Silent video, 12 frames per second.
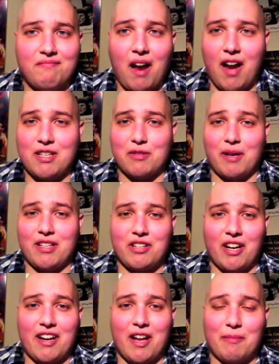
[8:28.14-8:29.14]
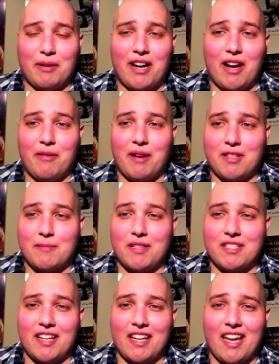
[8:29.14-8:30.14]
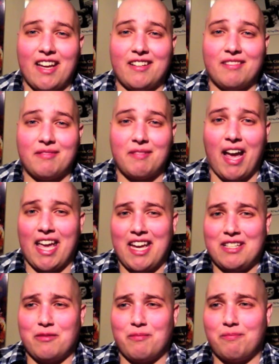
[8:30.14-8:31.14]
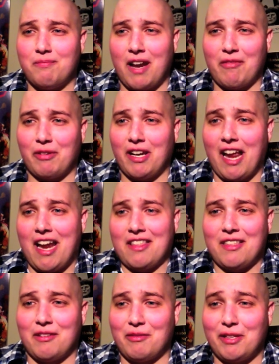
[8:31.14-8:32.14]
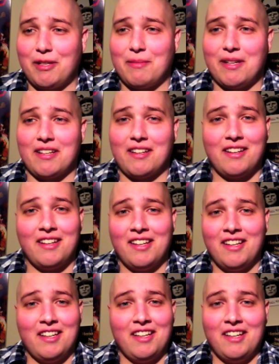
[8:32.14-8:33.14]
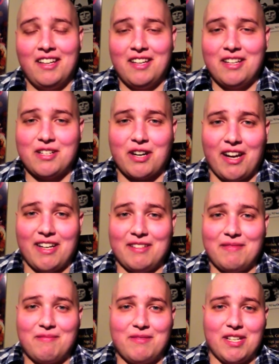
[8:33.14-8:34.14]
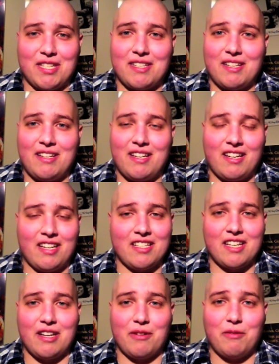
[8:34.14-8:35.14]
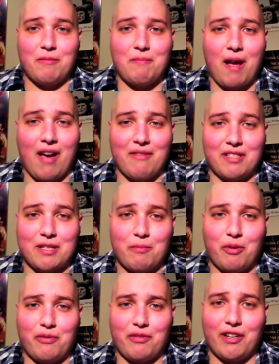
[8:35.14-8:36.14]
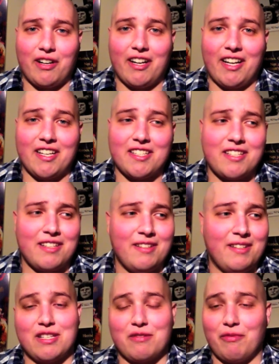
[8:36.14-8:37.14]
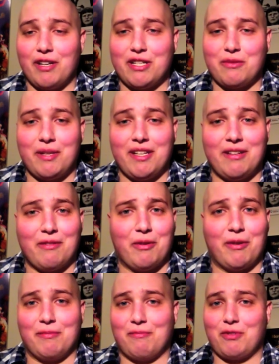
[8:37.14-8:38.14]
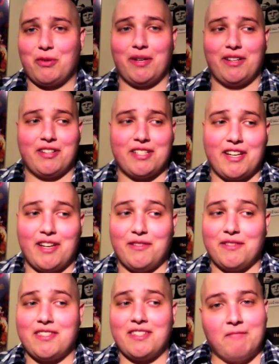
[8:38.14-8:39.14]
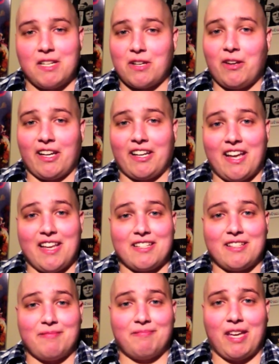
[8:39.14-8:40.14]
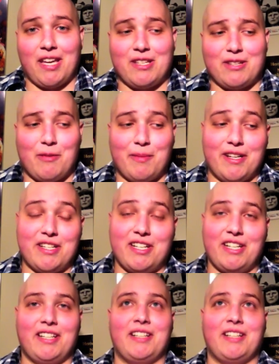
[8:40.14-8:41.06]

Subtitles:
I just want to try and help her out as much as I can. I can't do anything really, but try and just continue having support for her, I guess. Just retweet or tweet it yourselves. That's all I can ask. Thank you so much.